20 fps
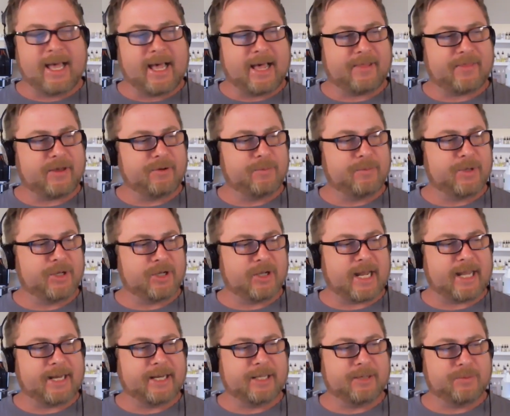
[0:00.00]
I thought it'd be a good
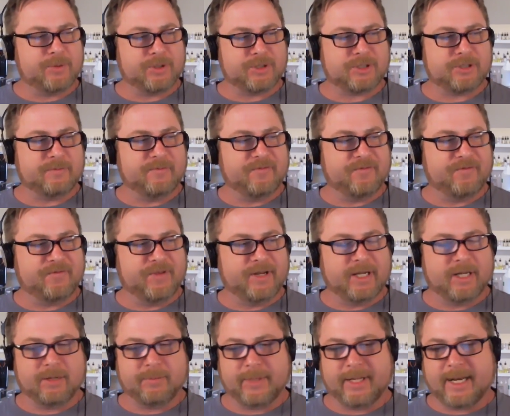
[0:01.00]
idea to put some
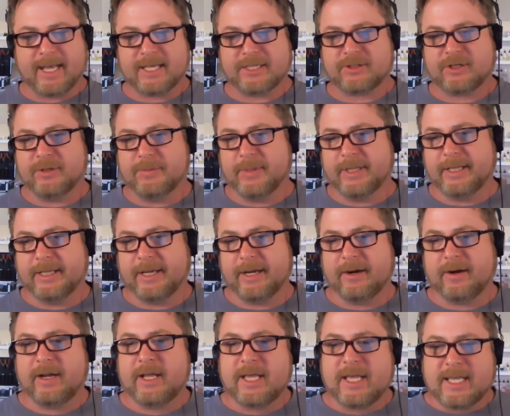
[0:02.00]
vanilla bean ice cream in
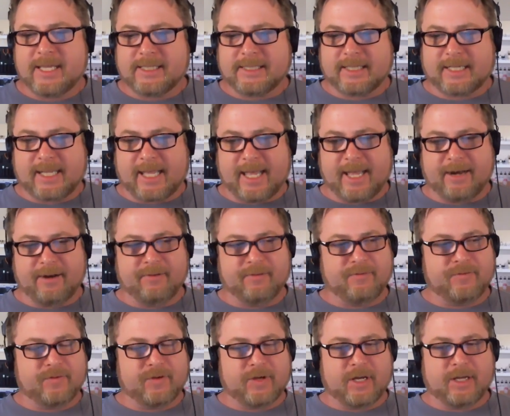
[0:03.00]
there to kind
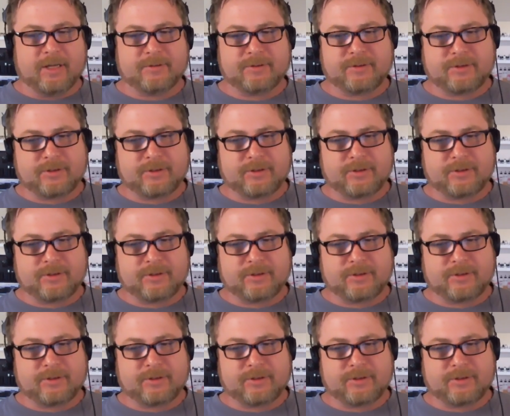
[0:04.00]
of